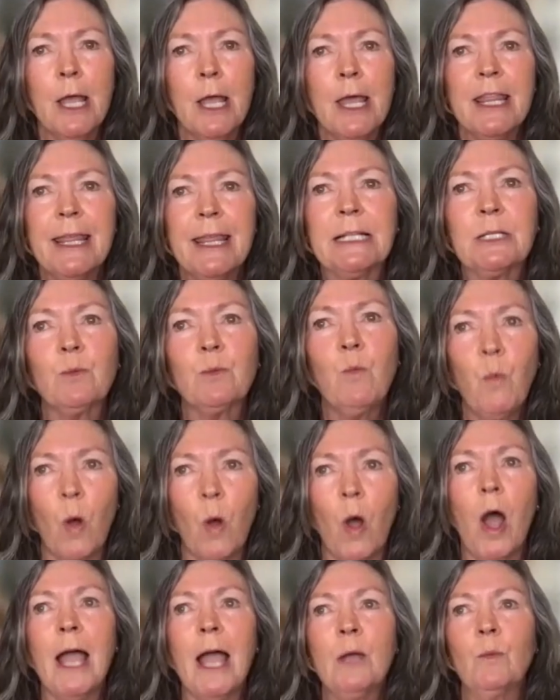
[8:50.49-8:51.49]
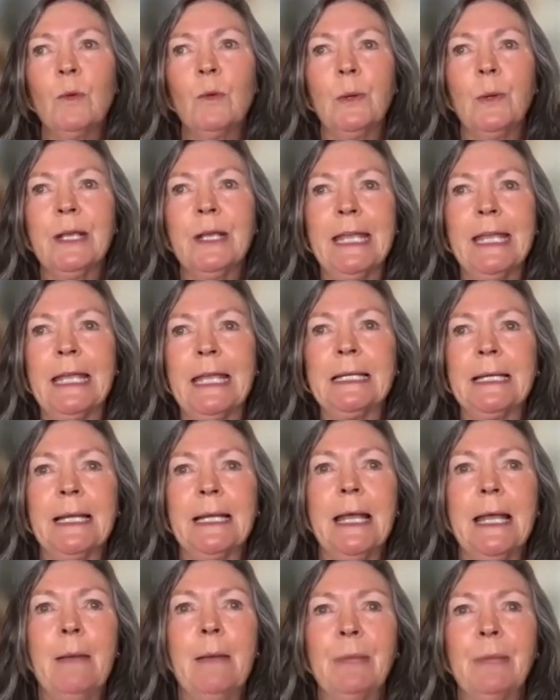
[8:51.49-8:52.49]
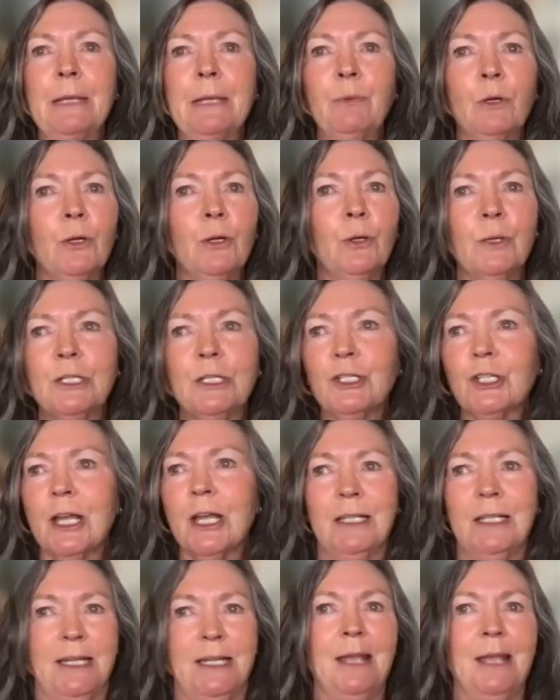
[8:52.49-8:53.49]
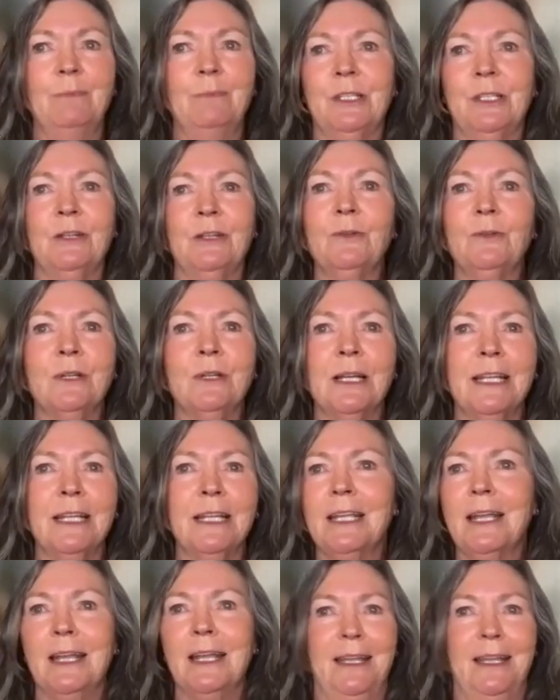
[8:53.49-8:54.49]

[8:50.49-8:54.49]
That's why we are getting people who are just absolutely